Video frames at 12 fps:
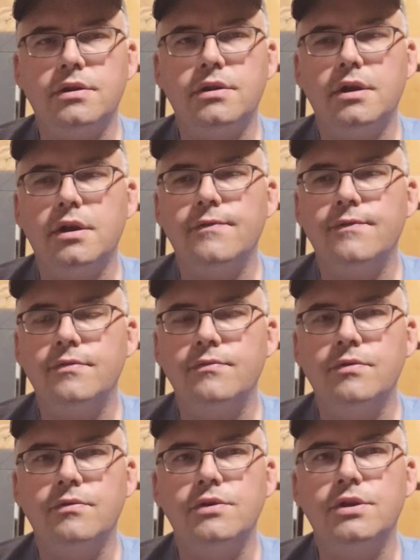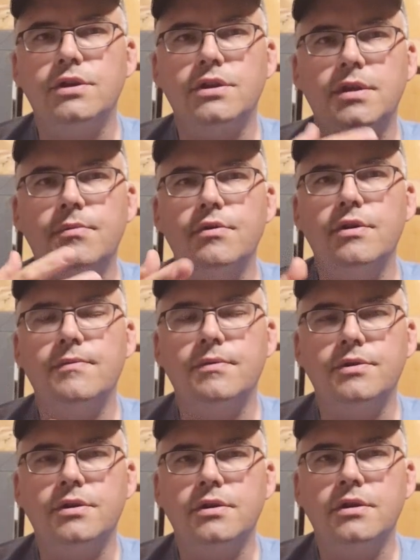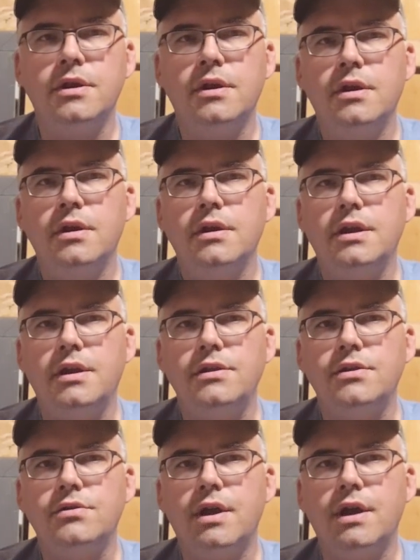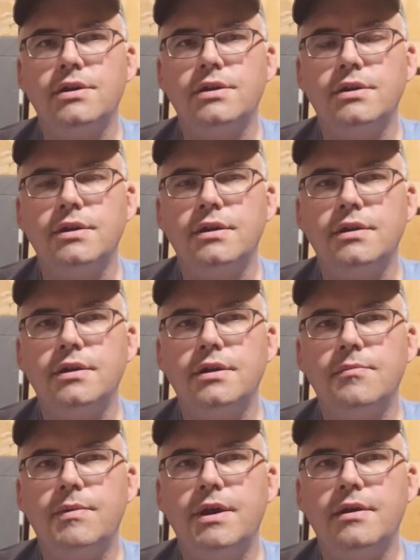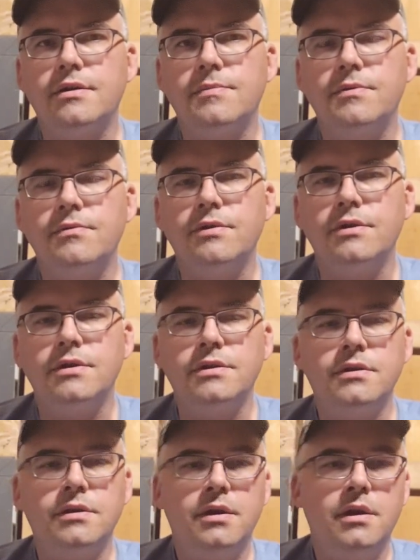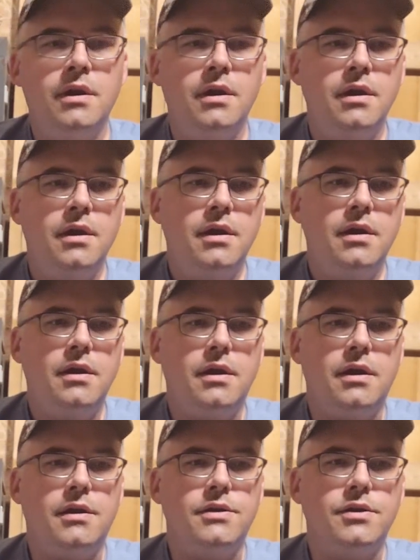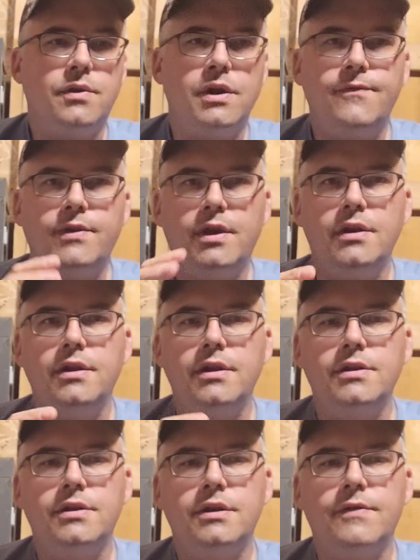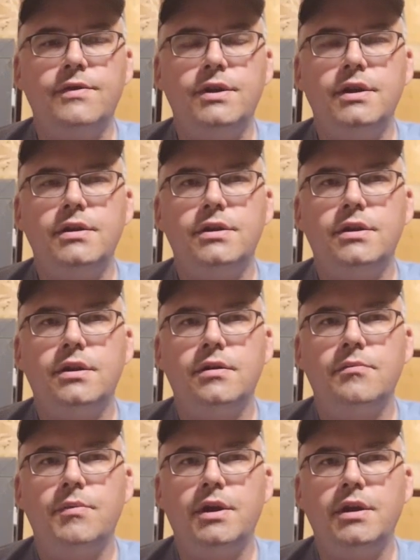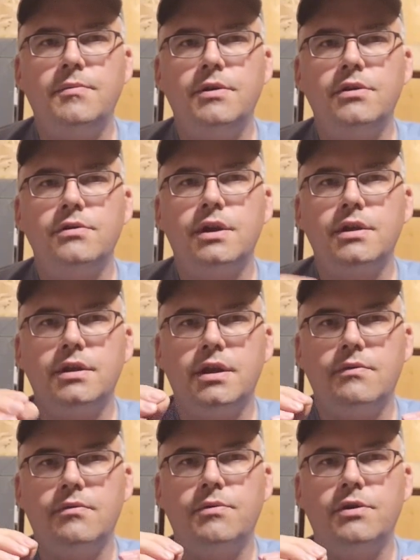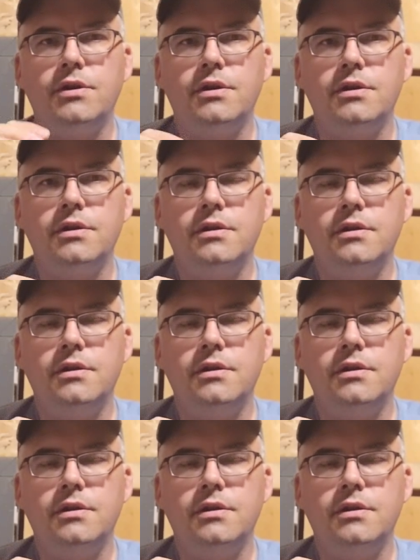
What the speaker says: stuff, and we was just never able to gain the traction again and get it back up and running. So what I've done is I've changed my email address. I will put it